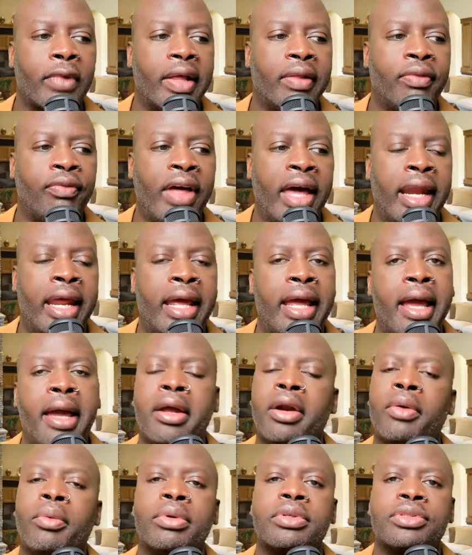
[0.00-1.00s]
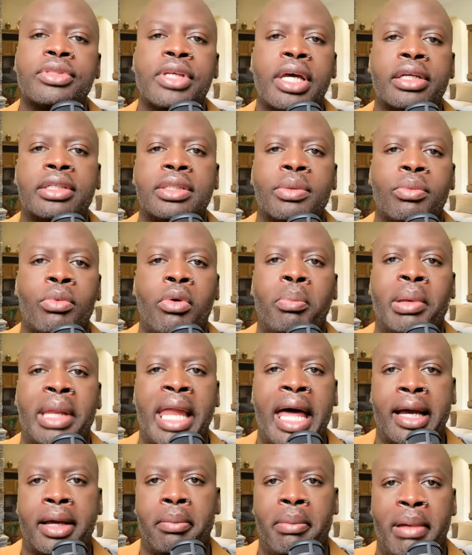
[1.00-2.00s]
that a heterosexual
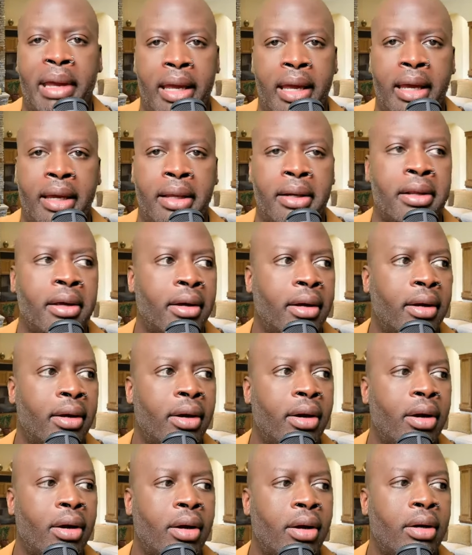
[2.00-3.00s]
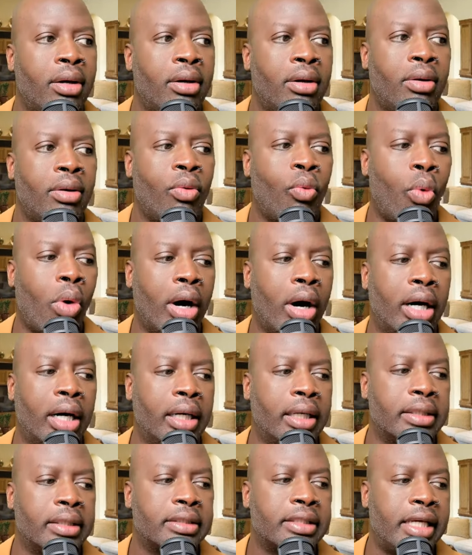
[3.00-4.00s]
black man
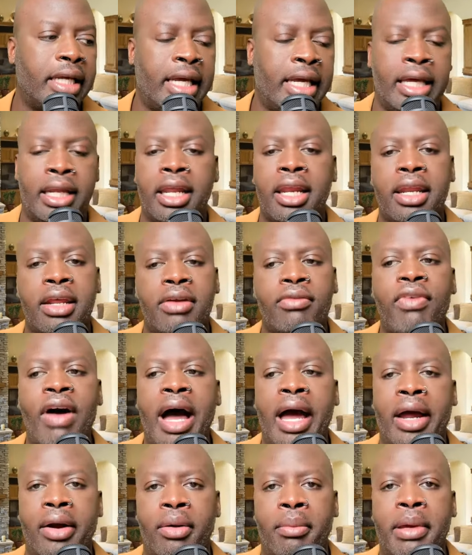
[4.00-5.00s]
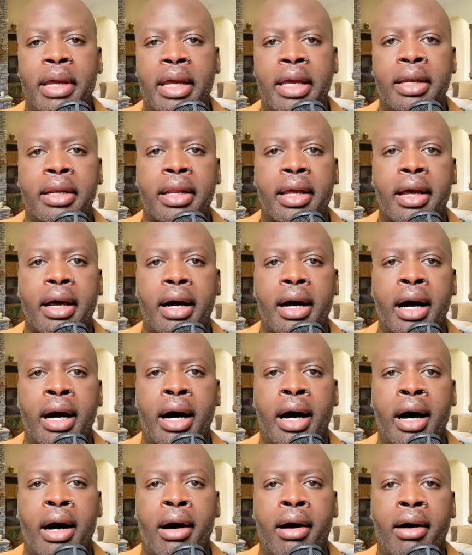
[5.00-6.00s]
was in an environment
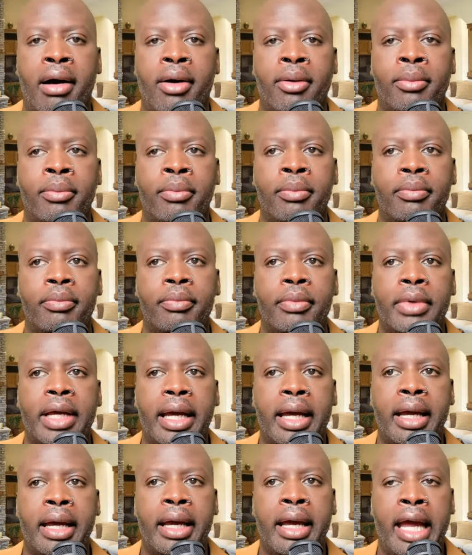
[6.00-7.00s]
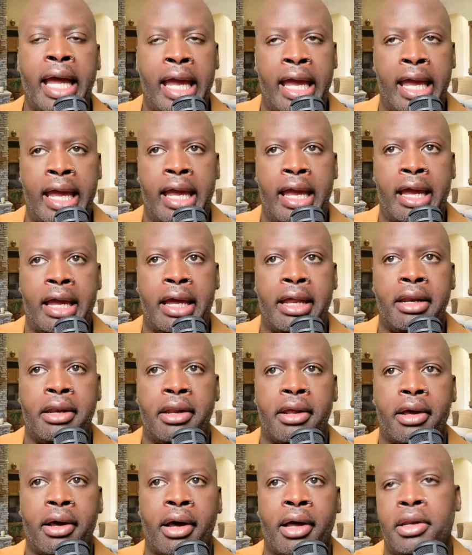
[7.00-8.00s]
um,
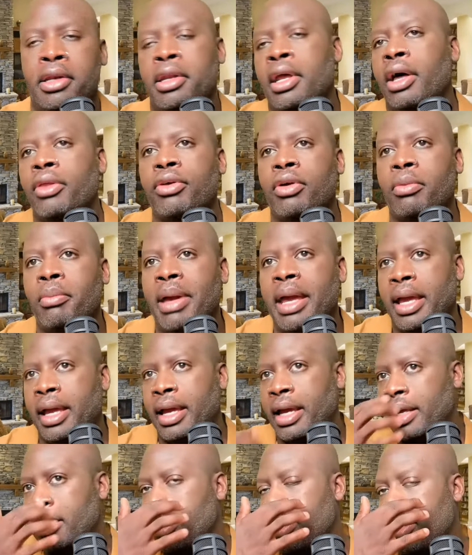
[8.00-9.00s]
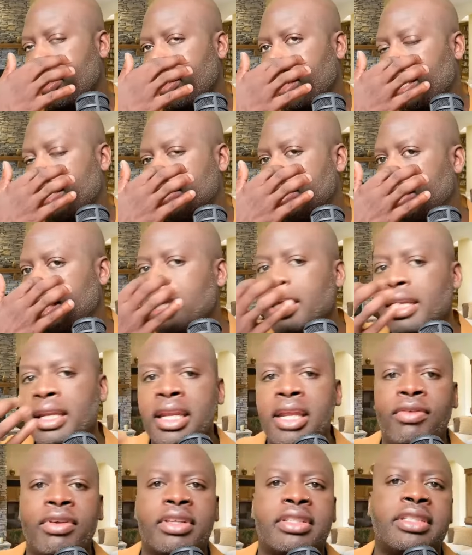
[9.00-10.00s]
and another man, and see, he didn't
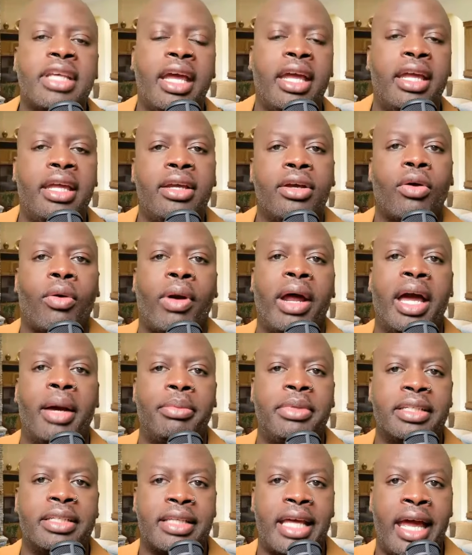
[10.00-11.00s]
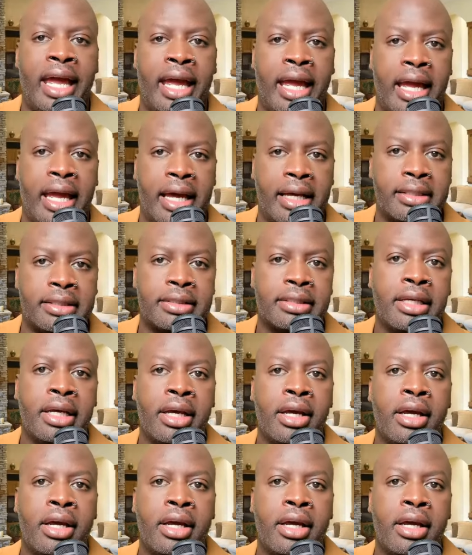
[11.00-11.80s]
even say he grabbed his ass.